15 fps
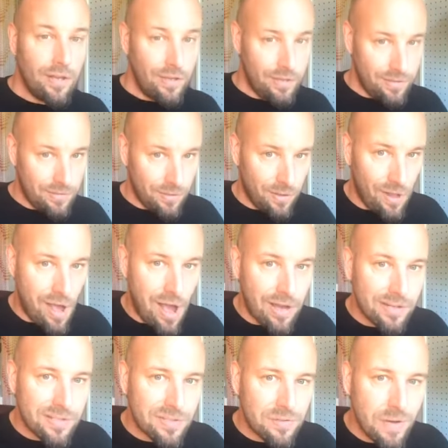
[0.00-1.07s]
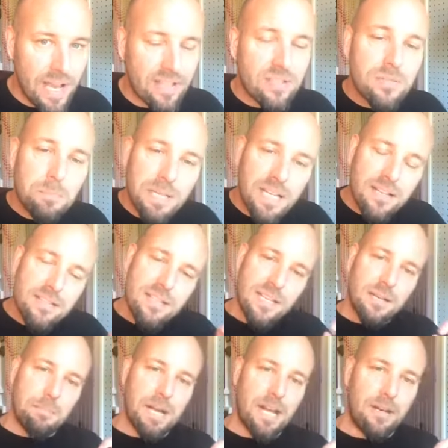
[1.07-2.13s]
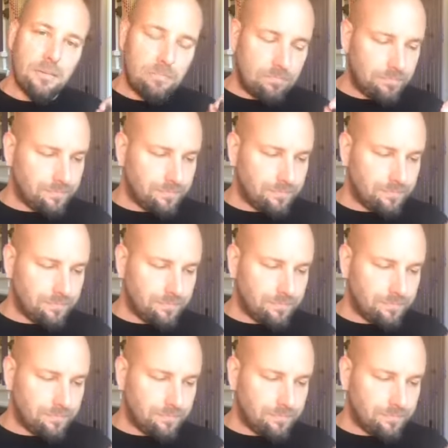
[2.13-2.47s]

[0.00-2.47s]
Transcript: is a lot of stress. Because think about it.